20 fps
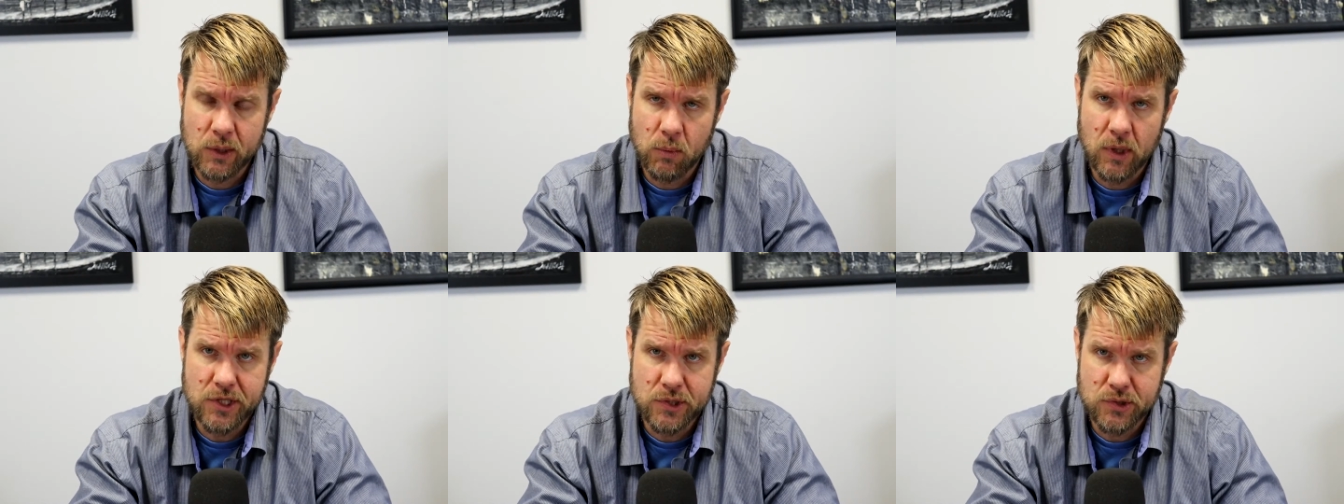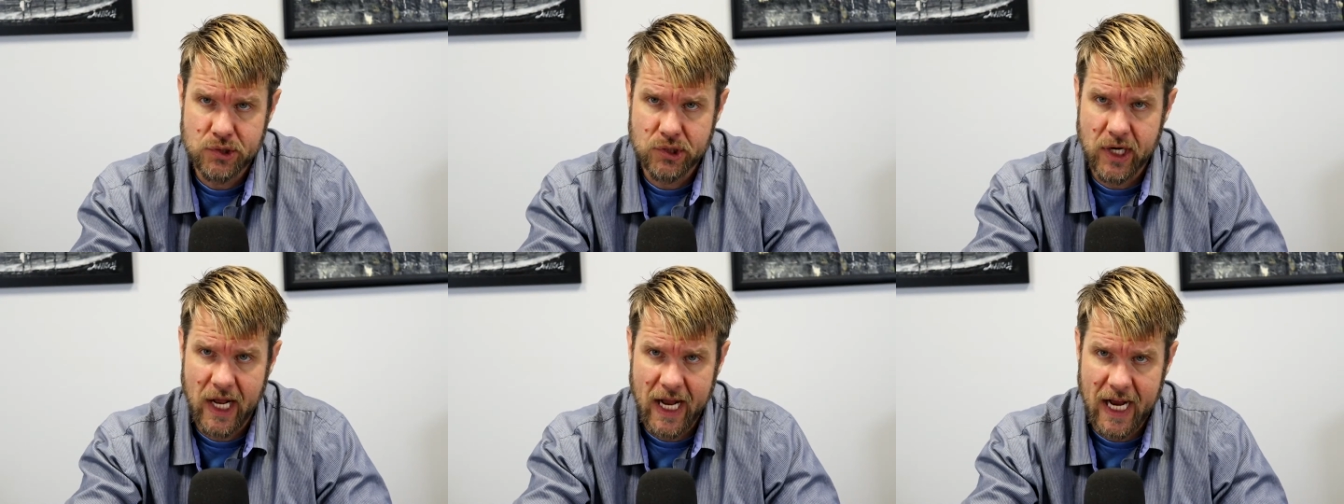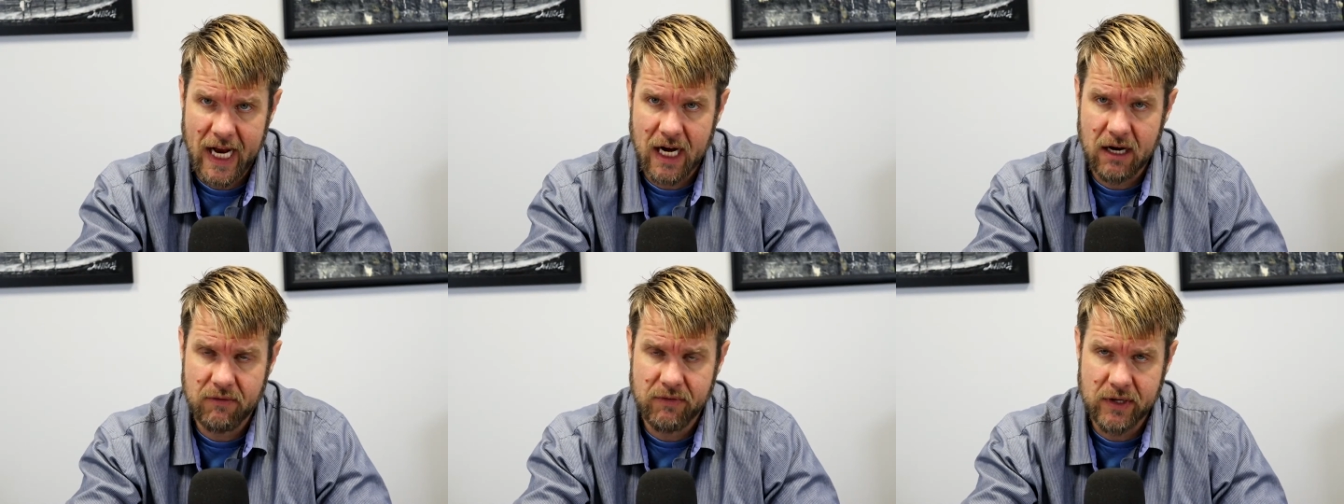what you should
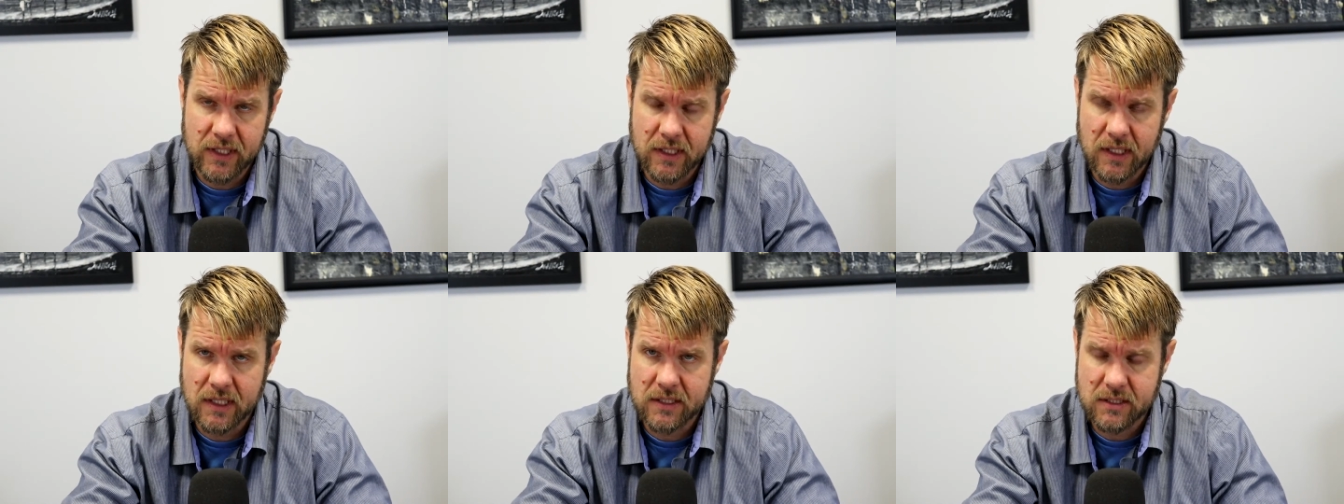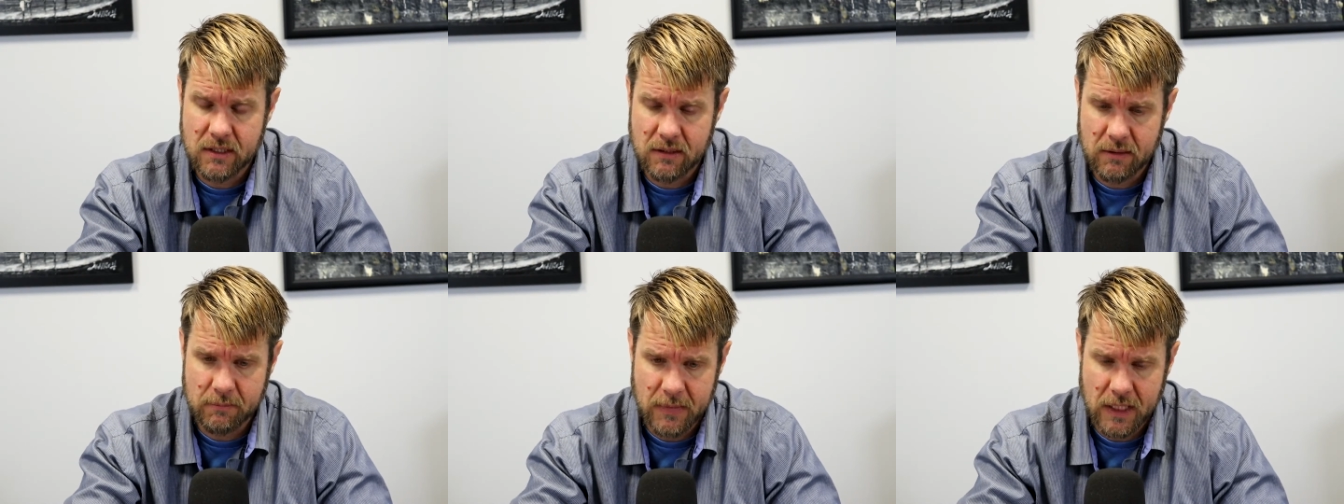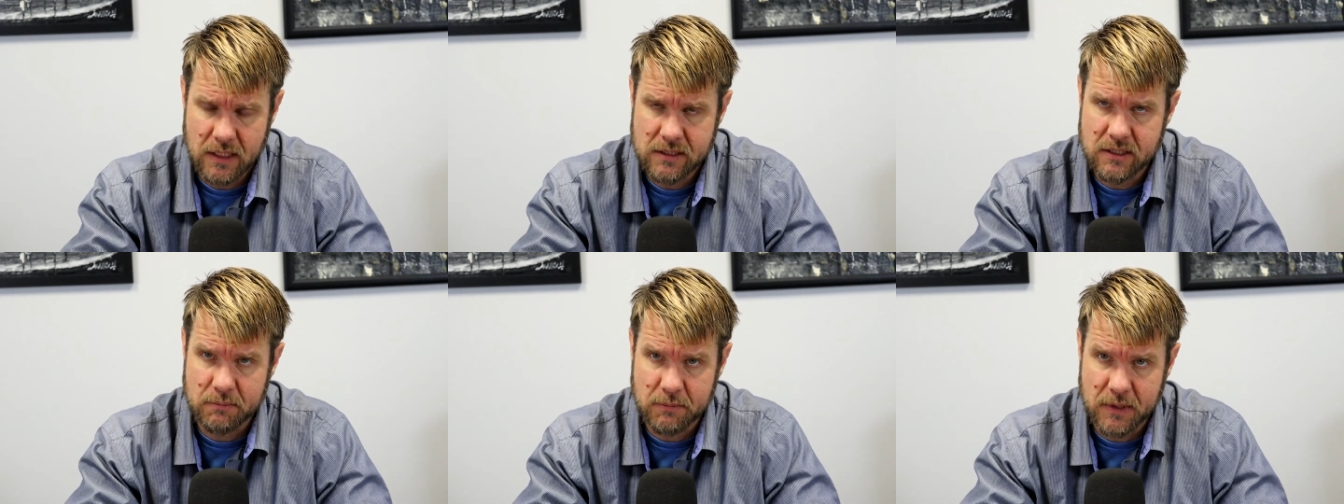have and
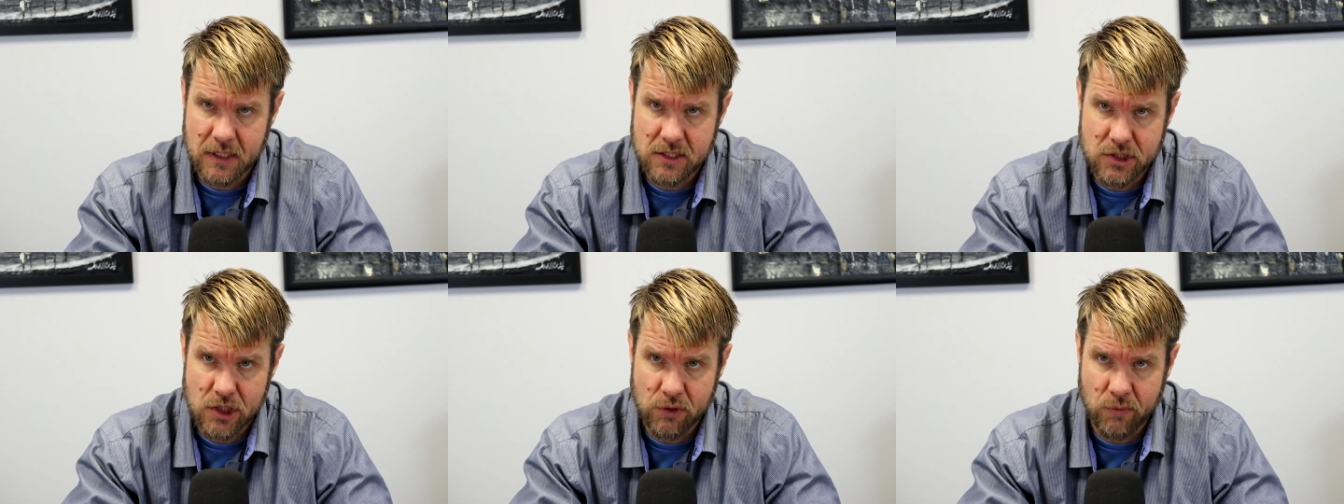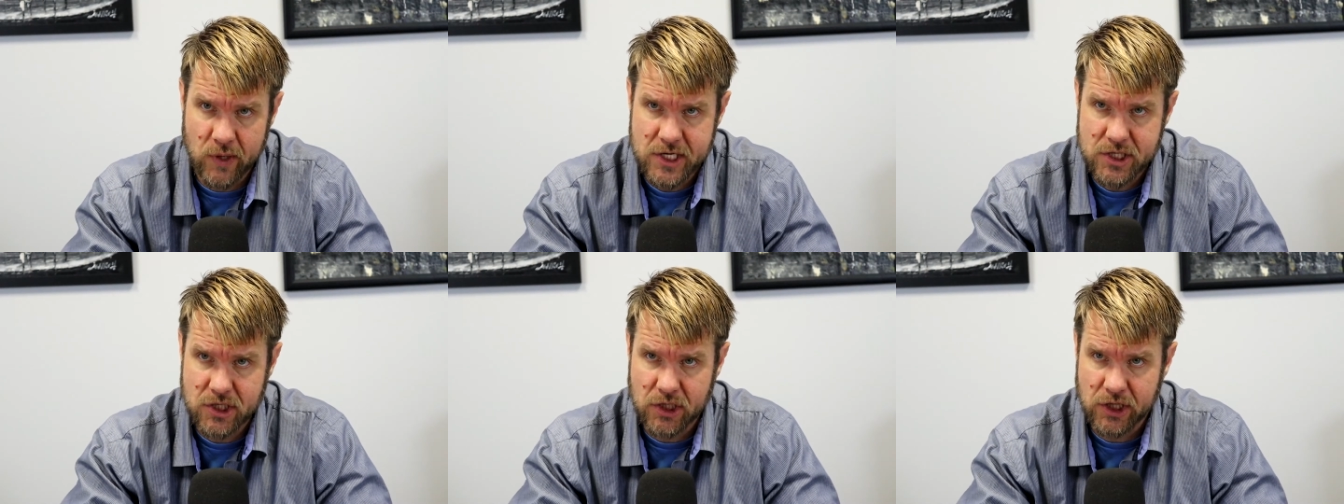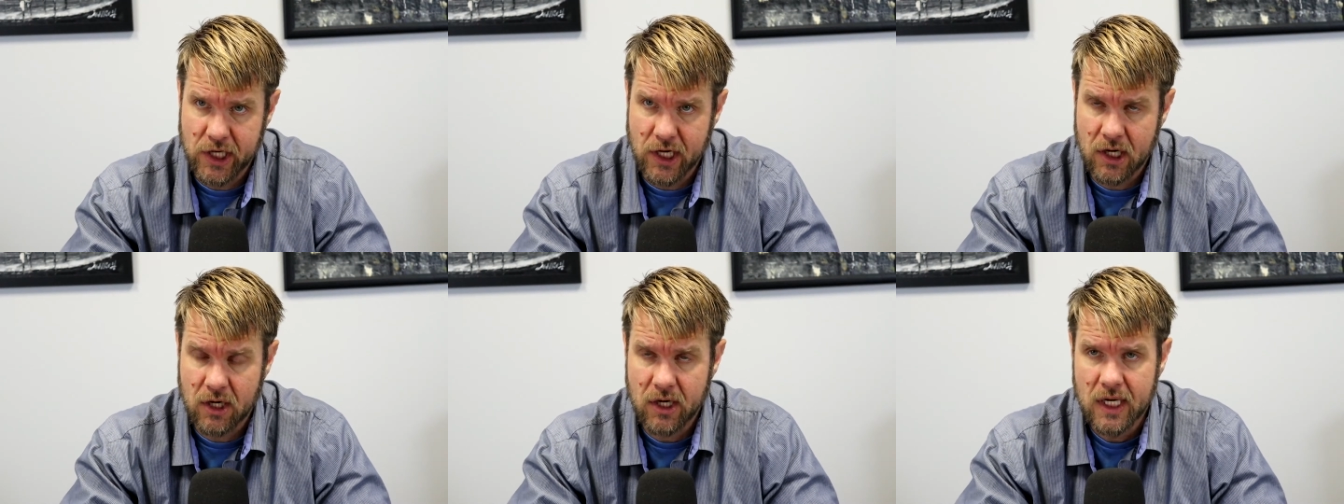some consideration
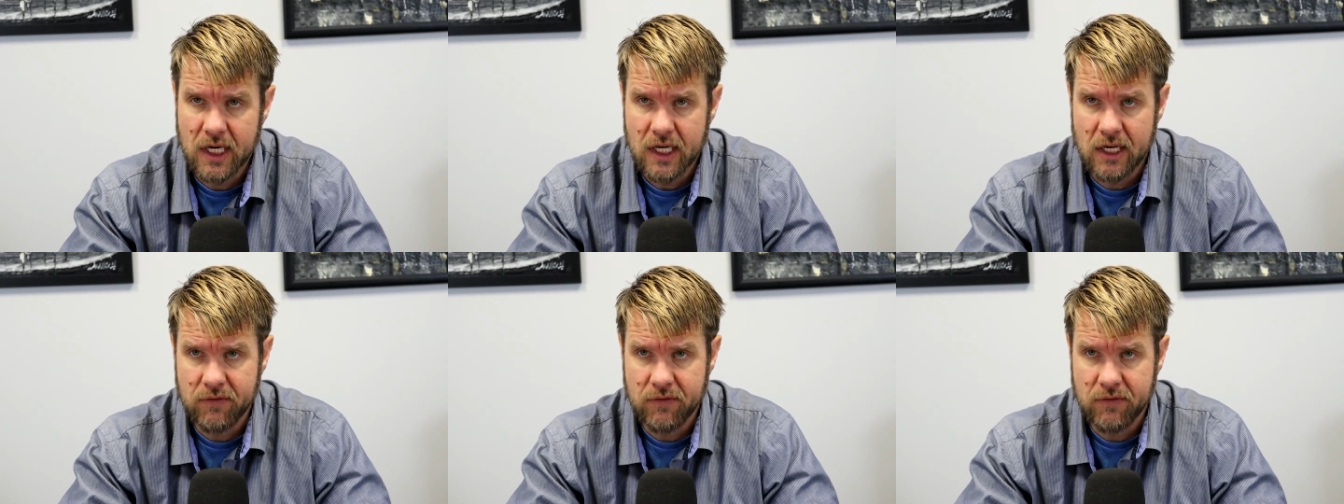there